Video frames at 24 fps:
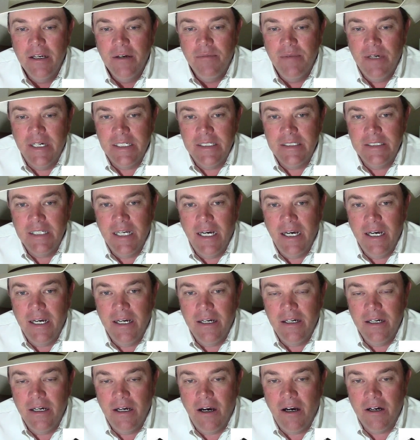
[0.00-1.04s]
But
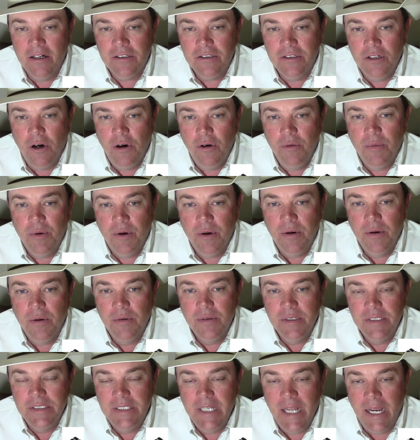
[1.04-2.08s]
October
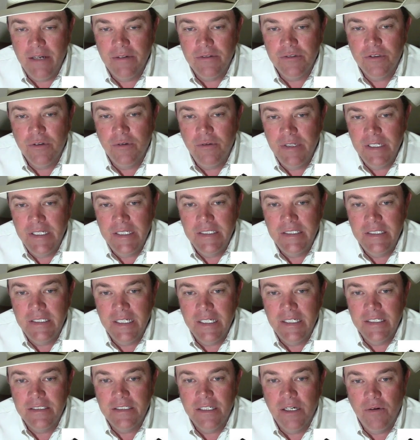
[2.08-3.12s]
was down 20
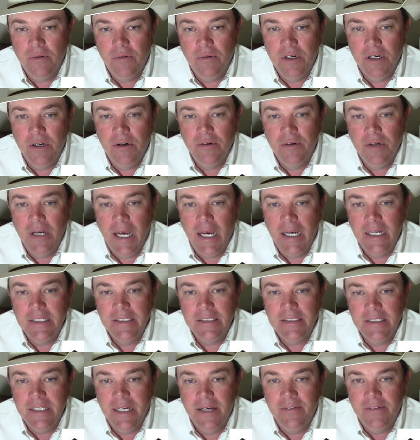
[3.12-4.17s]
cents at
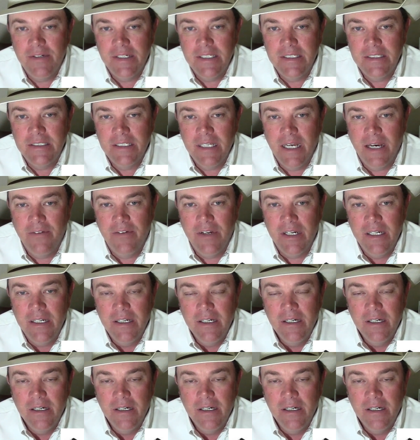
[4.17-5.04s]
109.77.